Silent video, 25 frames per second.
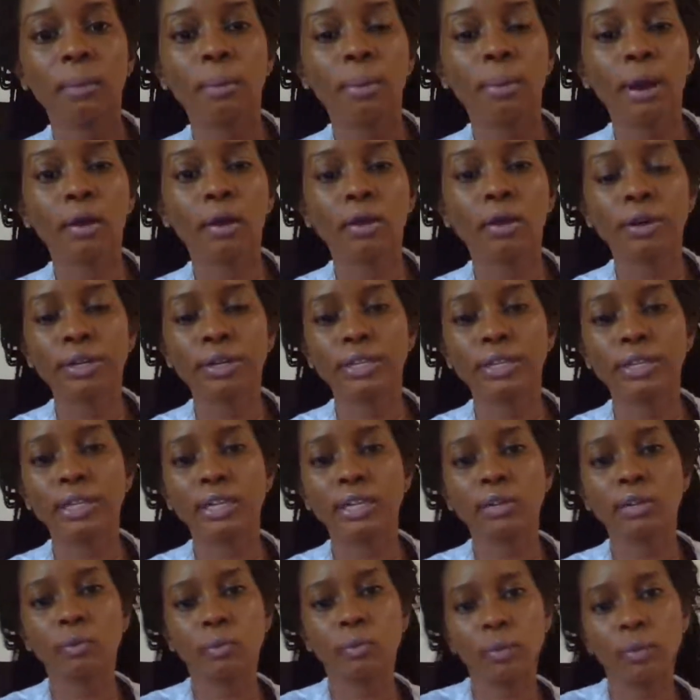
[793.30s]
about her
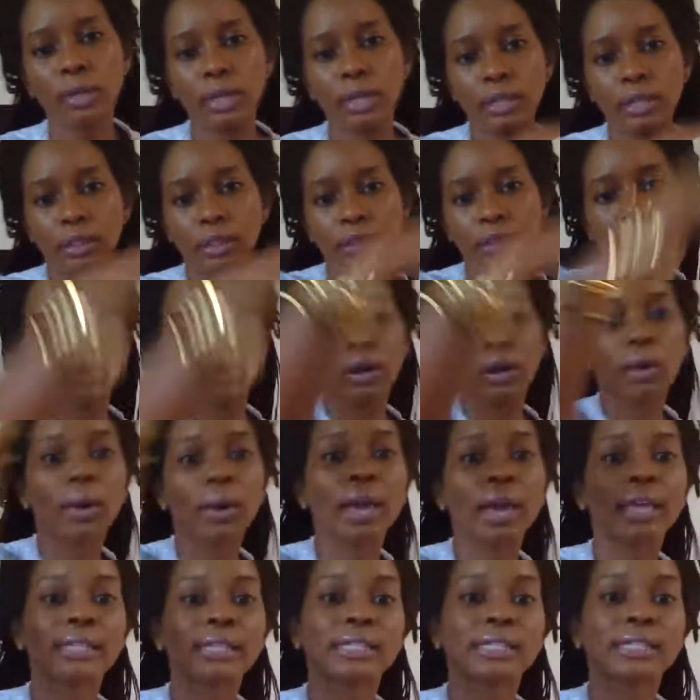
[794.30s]
dealing with, you know,
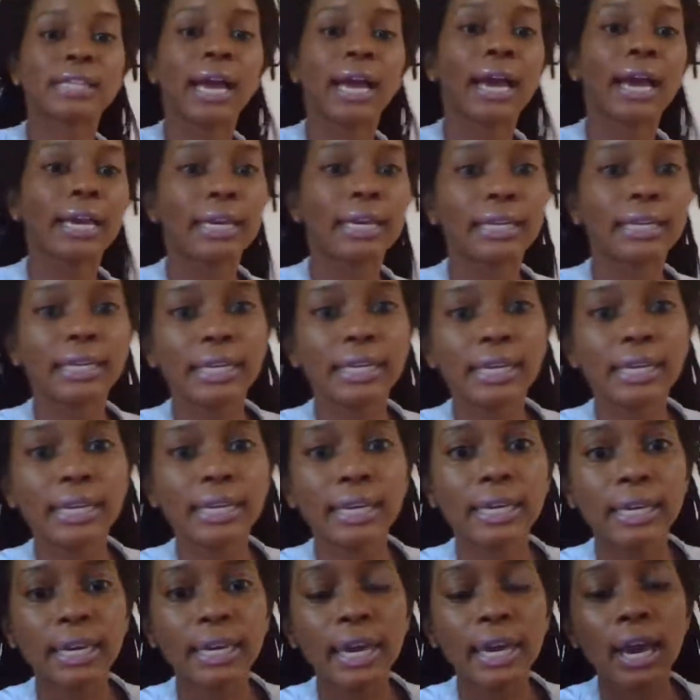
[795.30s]

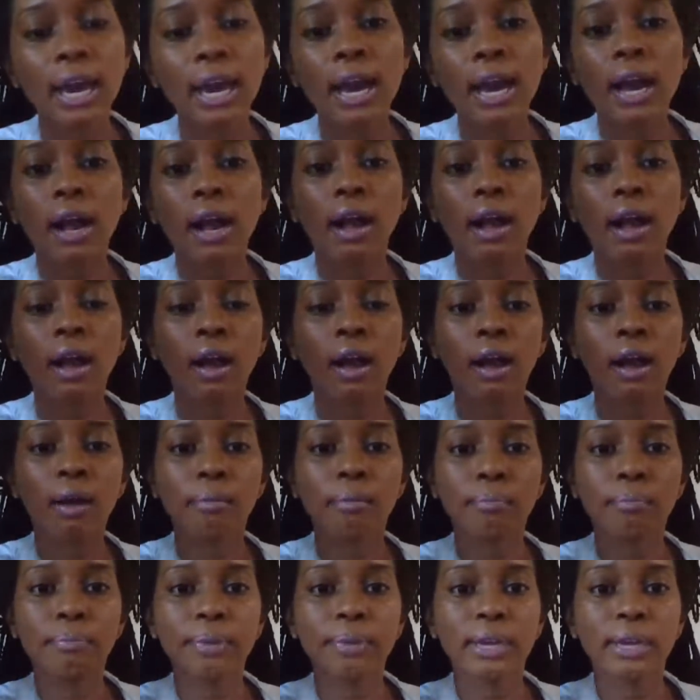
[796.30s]
anxiety,
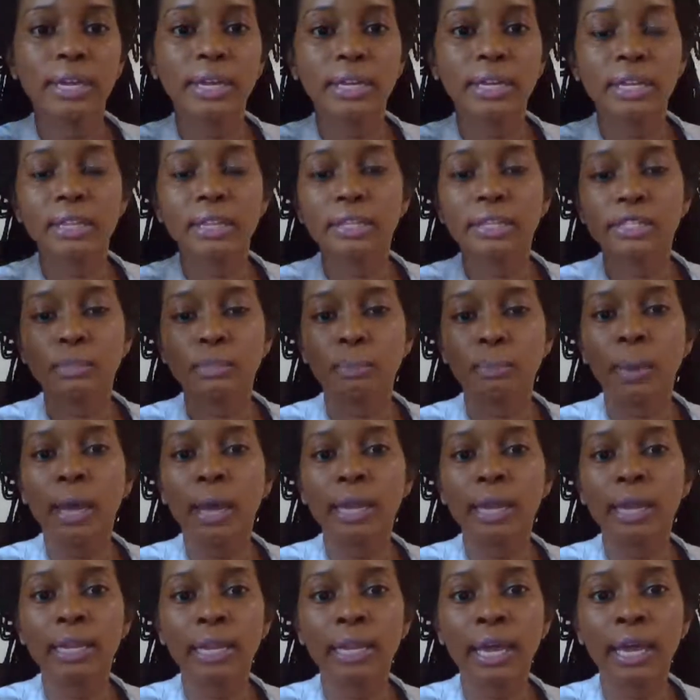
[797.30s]
um, being in the
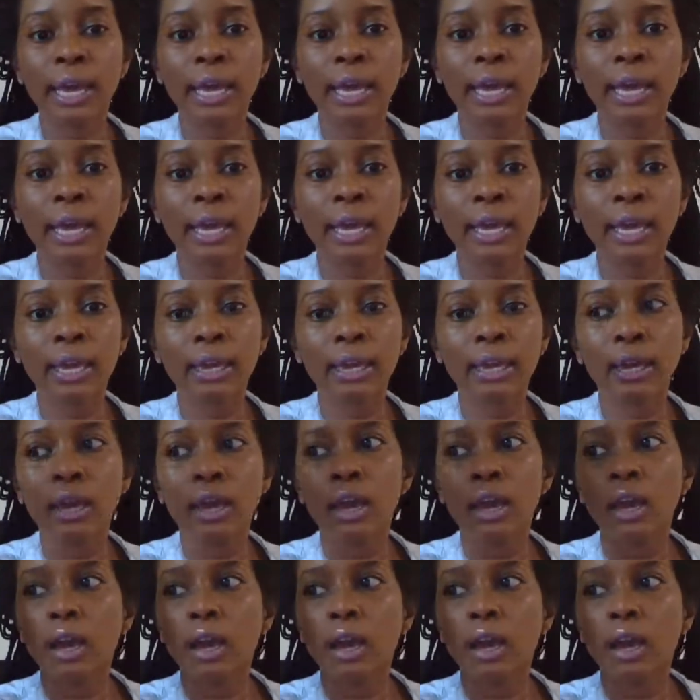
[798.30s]
spotlight,